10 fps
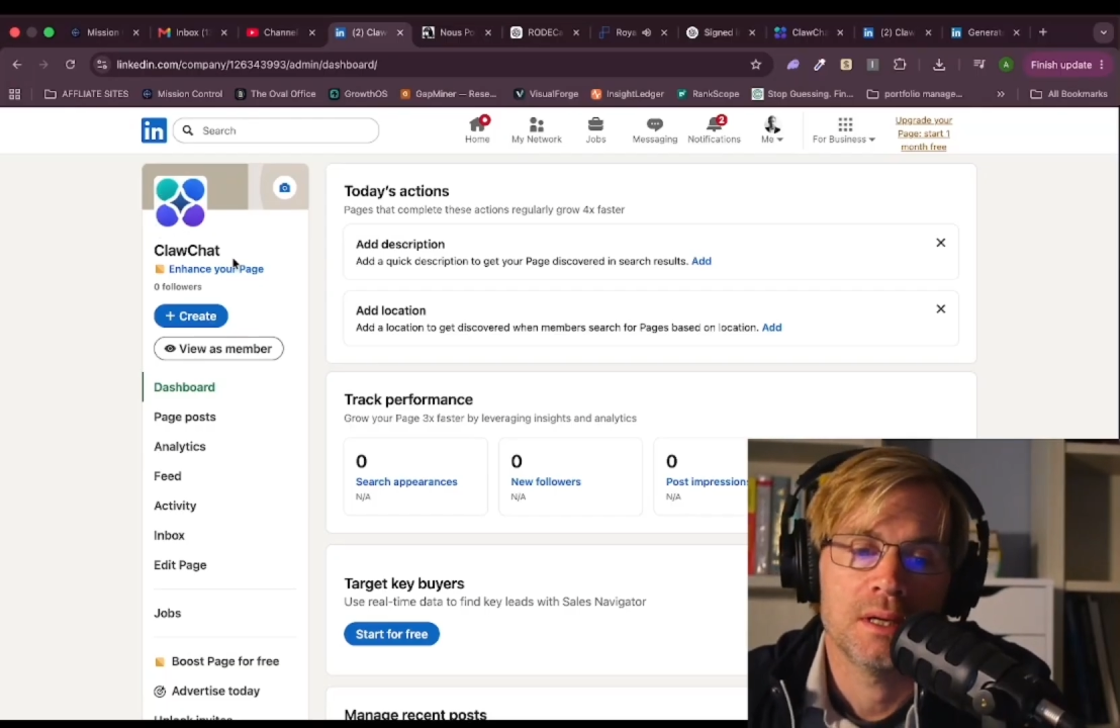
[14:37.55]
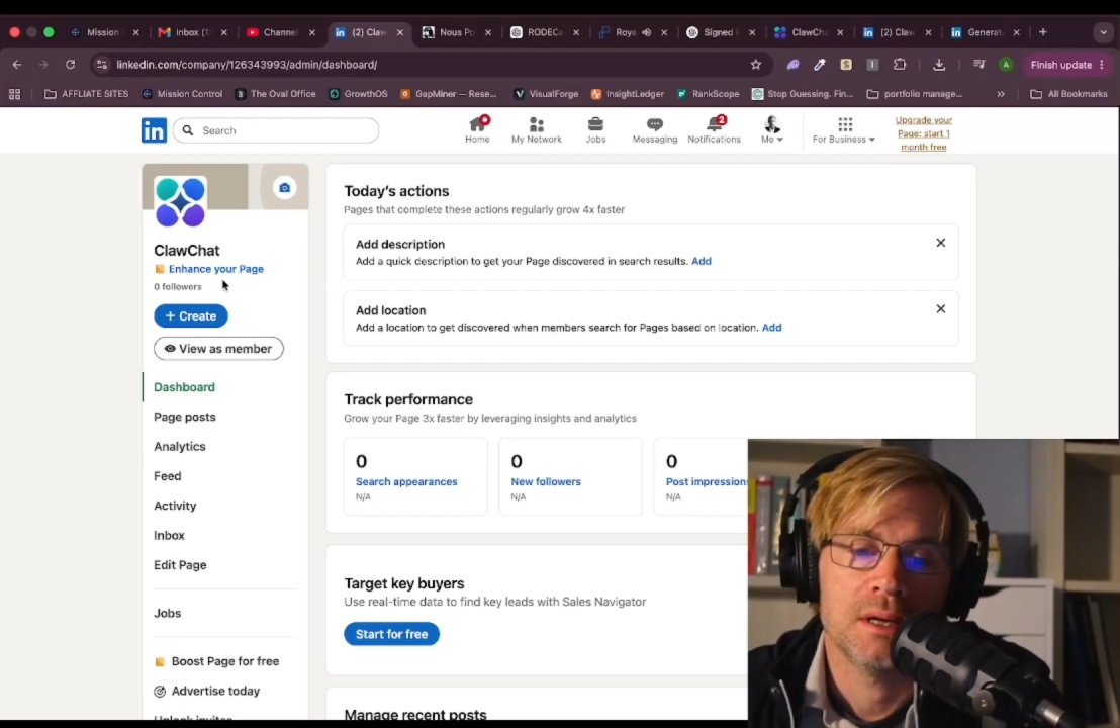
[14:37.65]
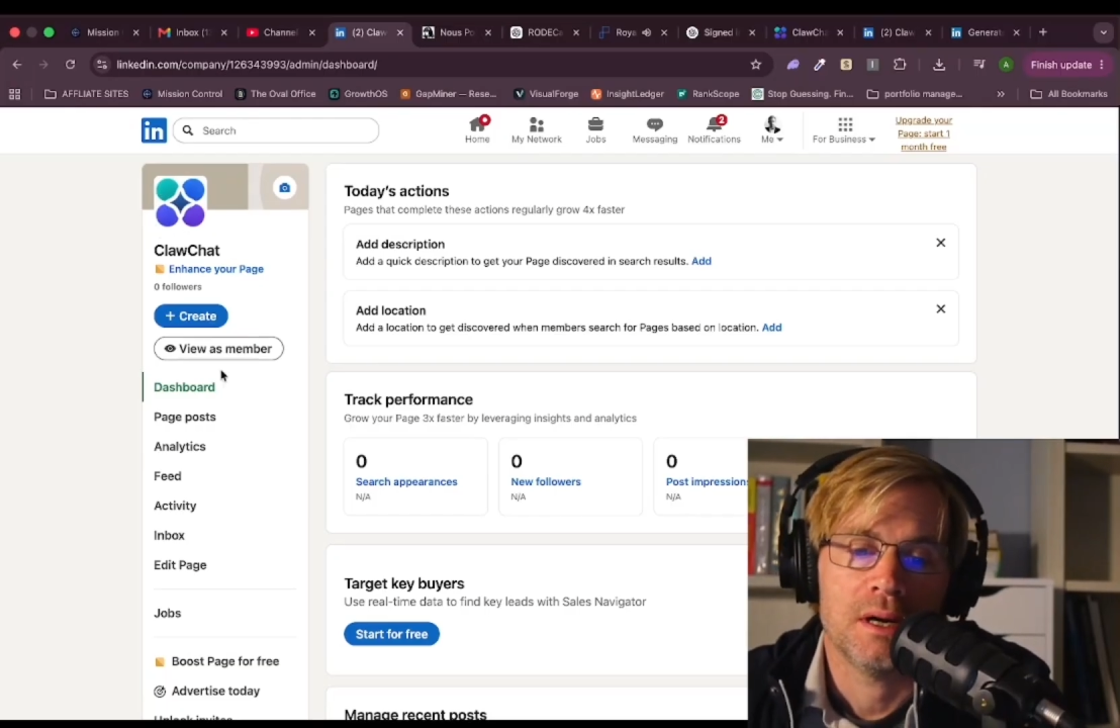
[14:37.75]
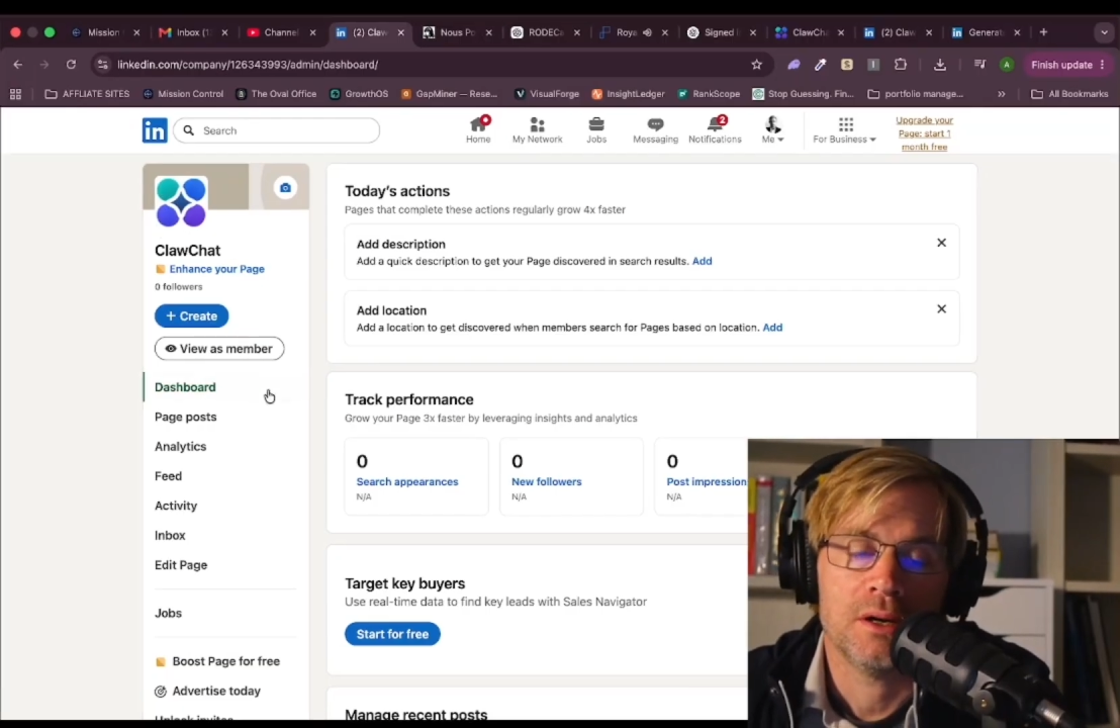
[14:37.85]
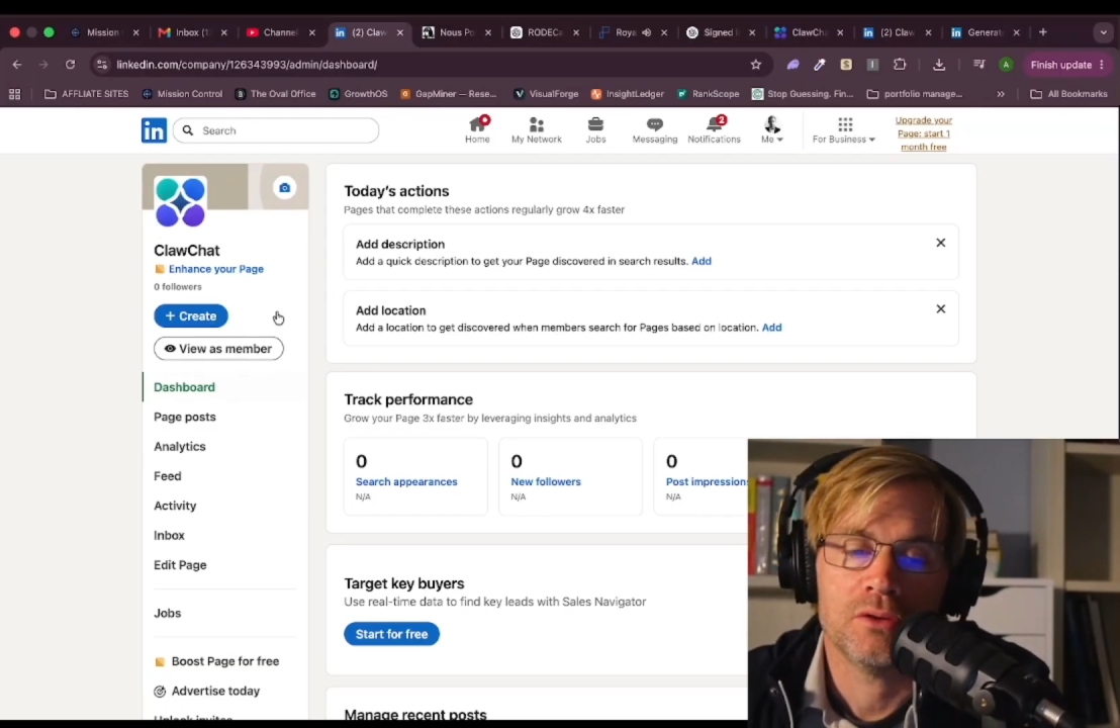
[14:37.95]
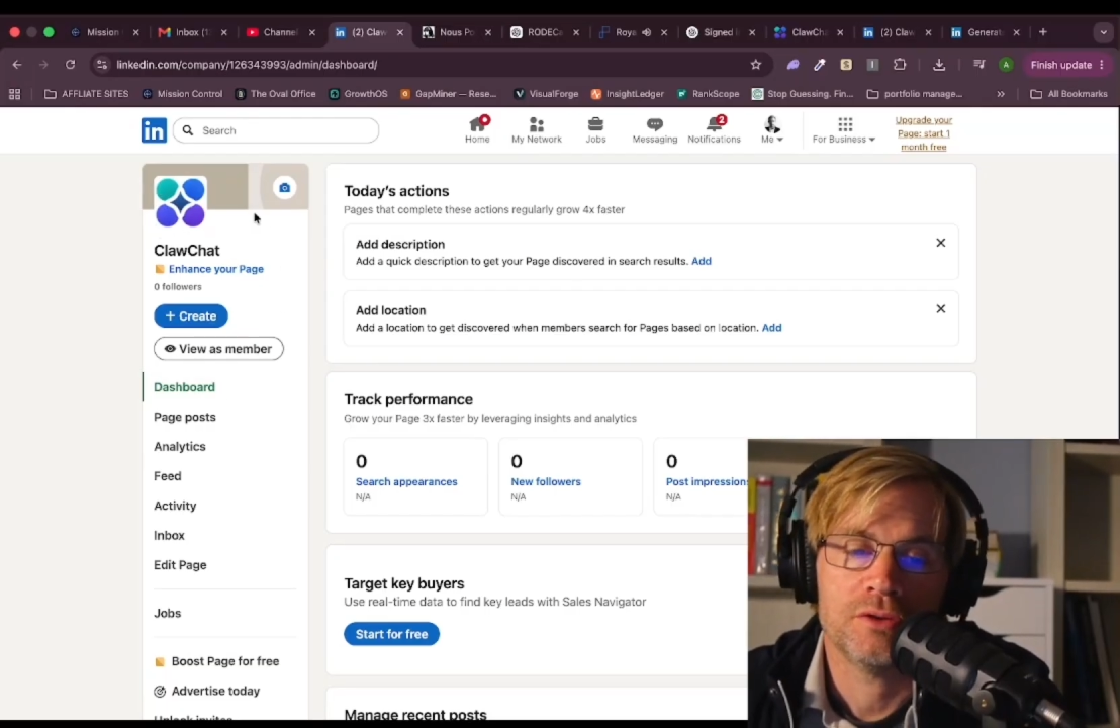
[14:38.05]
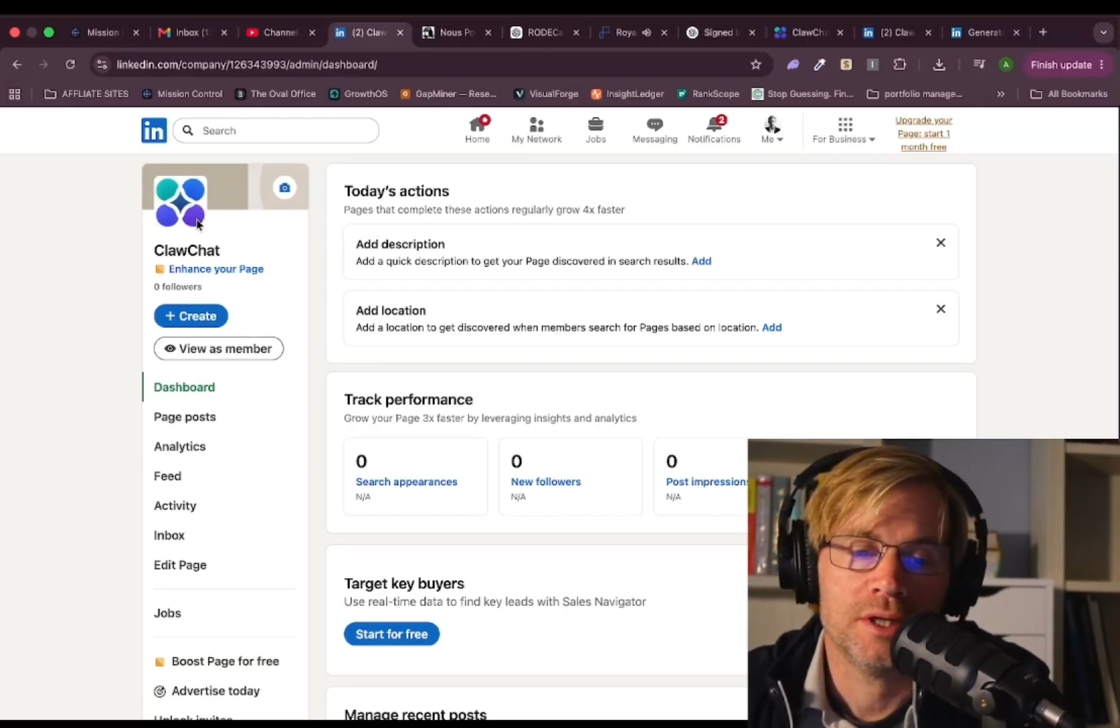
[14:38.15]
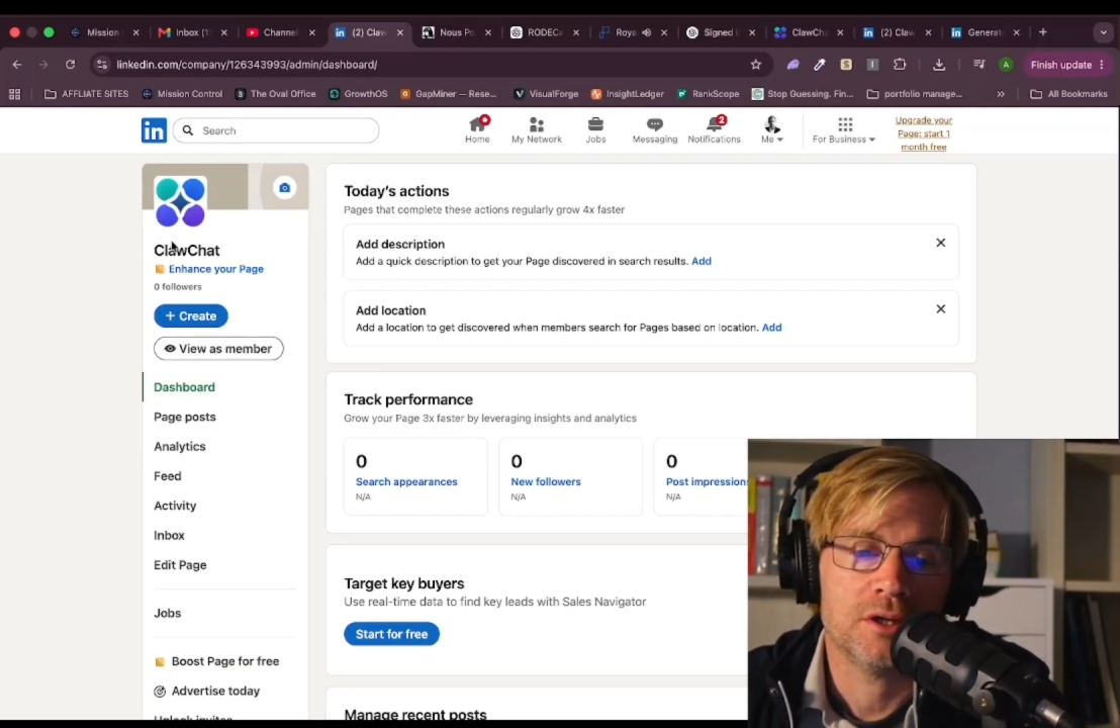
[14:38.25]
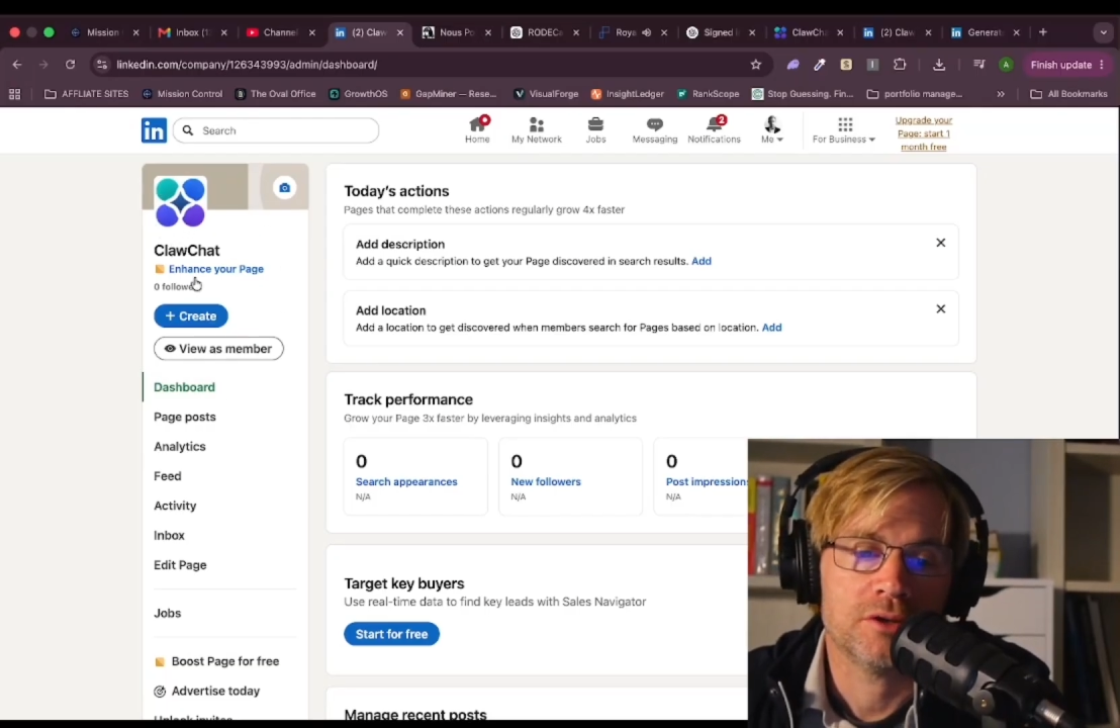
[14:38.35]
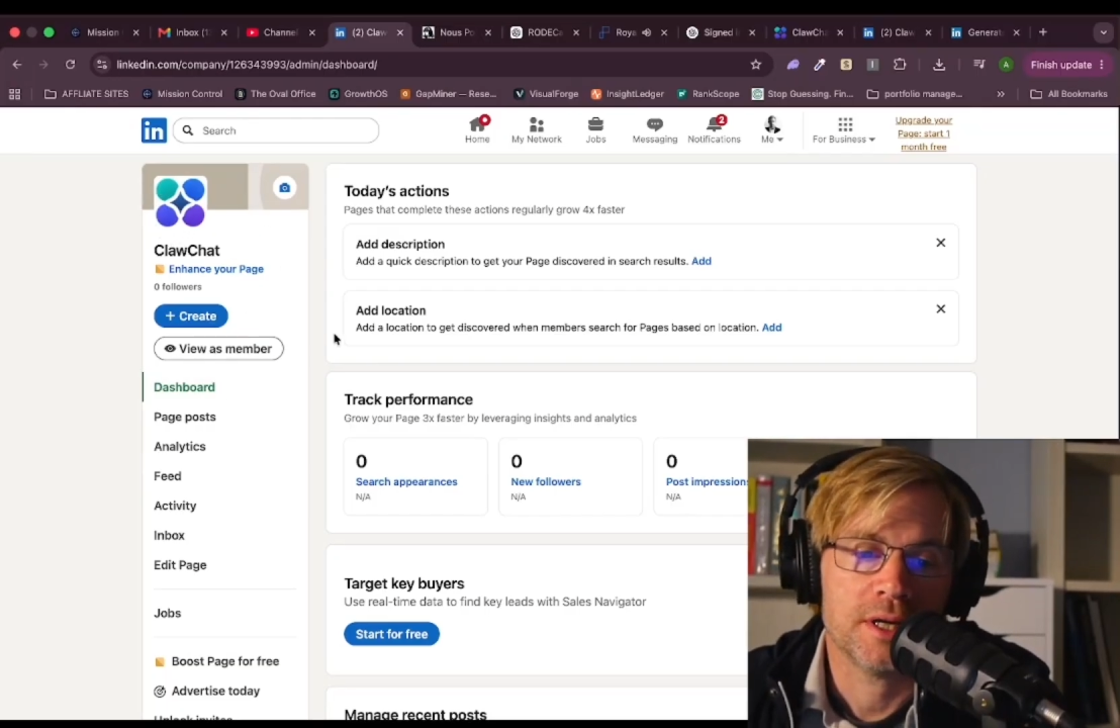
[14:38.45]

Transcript: I'd already created